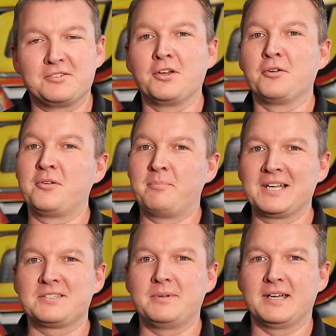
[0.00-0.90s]
heard all the
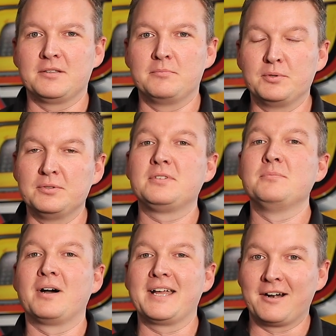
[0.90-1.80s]
buzz about the
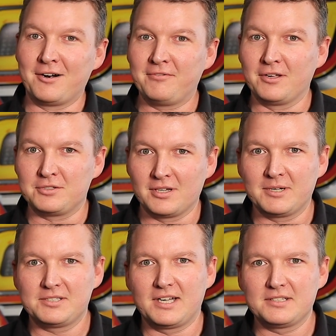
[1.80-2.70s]
boosted by Aeroflow
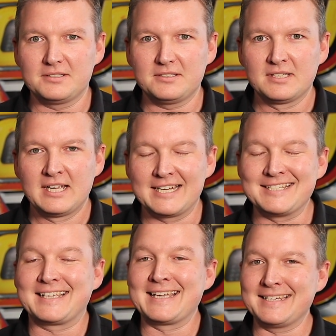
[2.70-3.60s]
turbochargers and
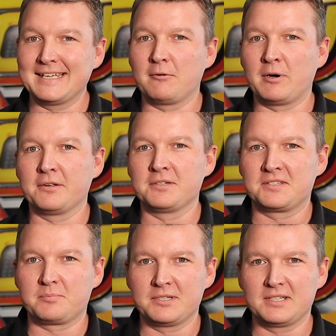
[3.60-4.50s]
he's keen to get one on
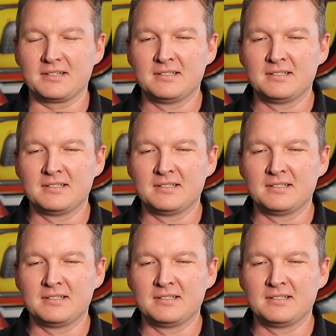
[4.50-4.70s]
his Sprinter.